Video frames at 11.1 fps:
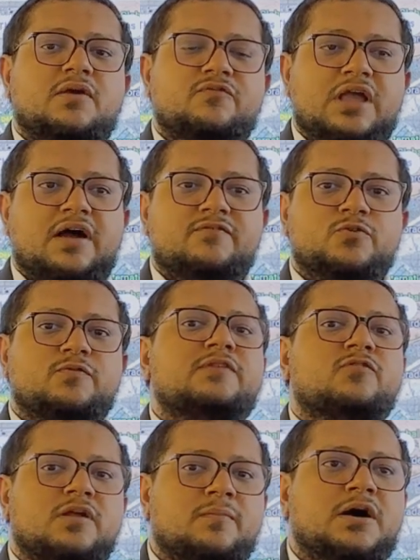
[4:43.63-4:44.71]
We have to wait
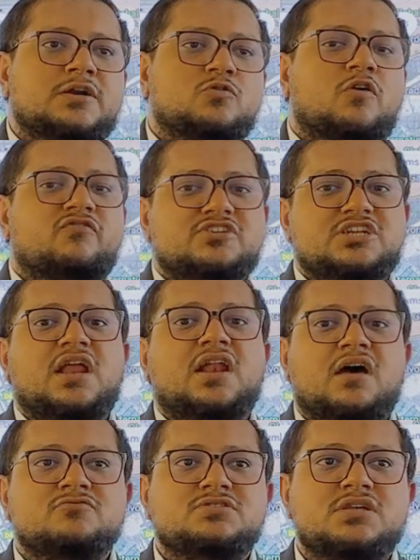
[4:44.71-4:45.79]
for Emaar to officially
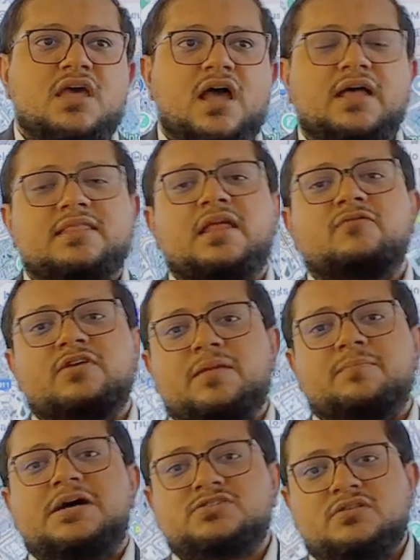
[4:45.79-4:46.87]
announce, and then we can
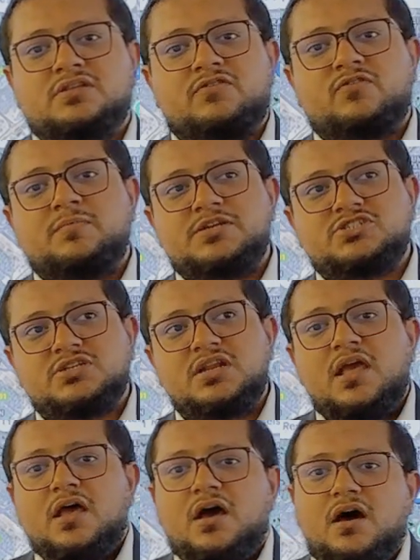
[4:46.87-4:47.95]
pass on the information.
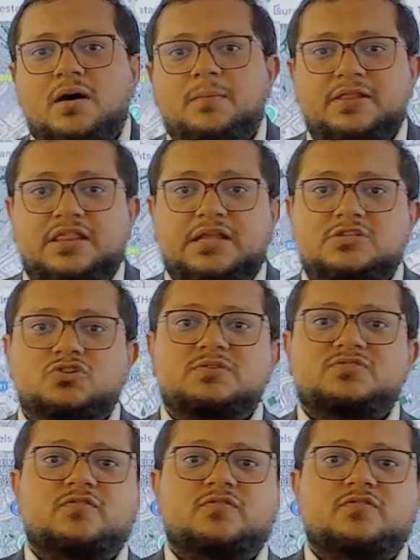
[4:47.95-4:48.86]
But thank you so much